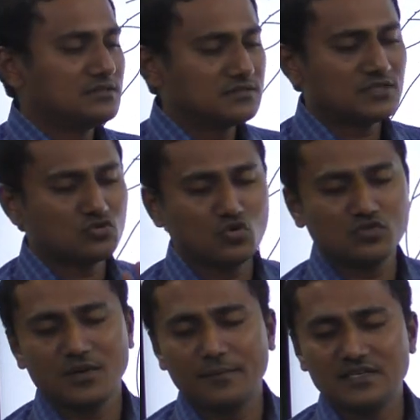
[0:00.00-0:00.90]

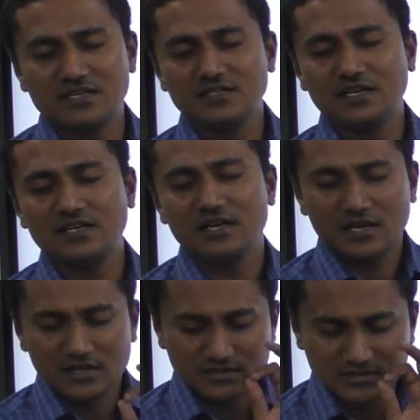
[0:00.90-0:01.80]
So somebody said that
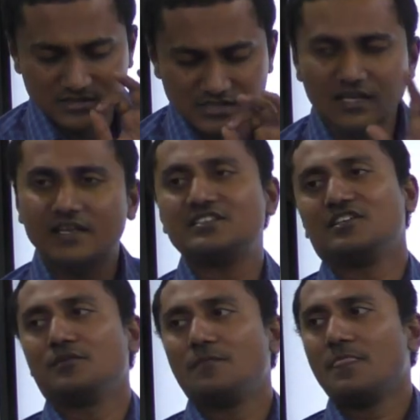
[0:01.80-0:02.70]
this is the
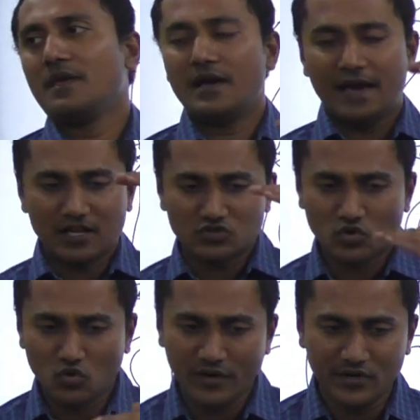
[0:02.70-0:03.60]
reason. As
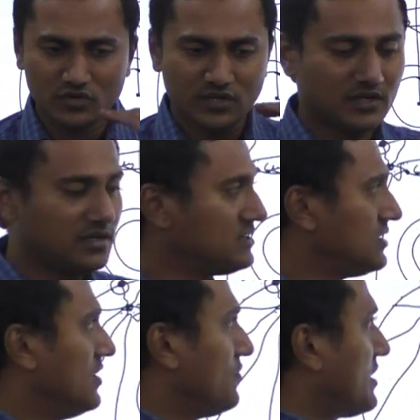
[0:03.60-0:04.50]
you go into the
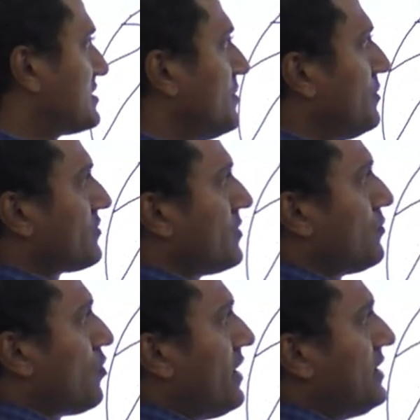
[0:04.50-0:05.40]
earth, for example, from
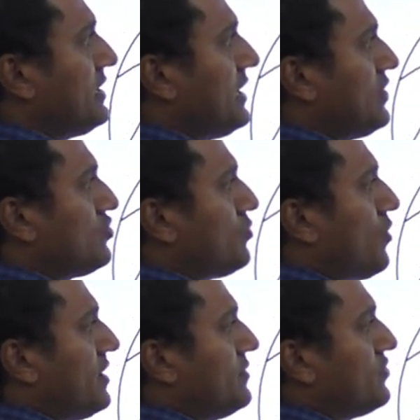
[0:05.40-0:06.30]
point A to
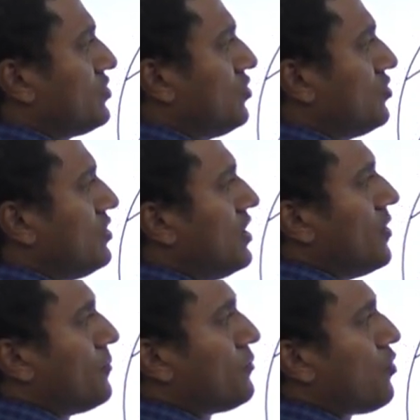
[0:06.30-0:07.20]
point B, if you go,
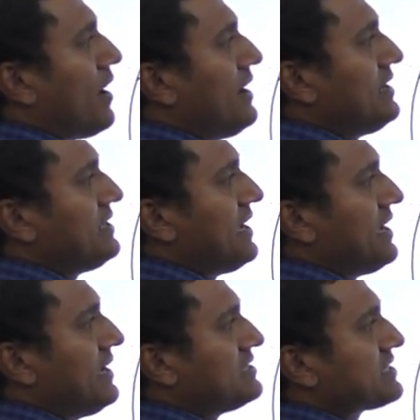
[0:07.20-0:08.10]
point
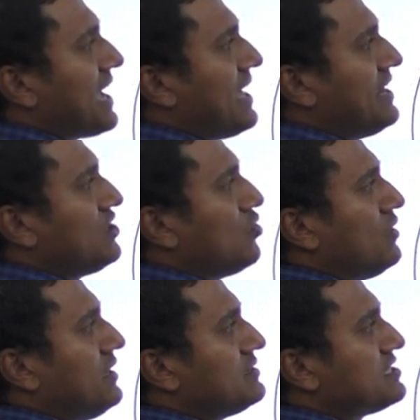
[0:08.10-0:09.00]
A is carrying
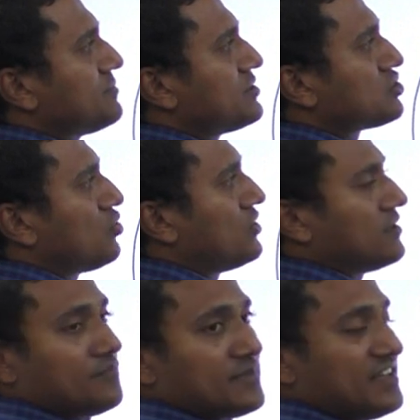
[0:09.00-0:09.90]
only this much
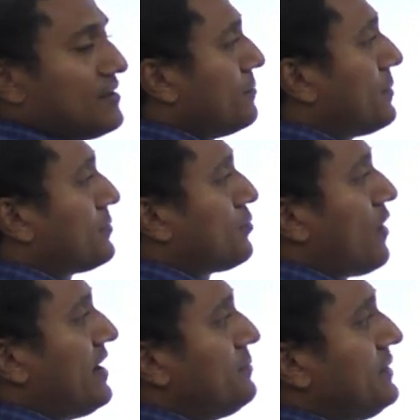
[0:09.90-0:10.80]
load, but
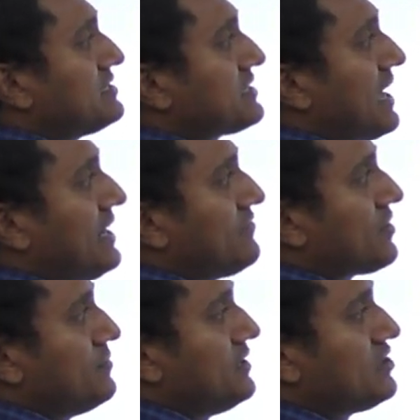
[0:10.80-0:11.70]
point B is carrying
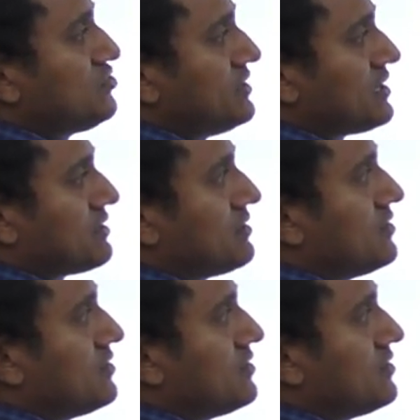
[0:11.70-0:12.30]
from here to here.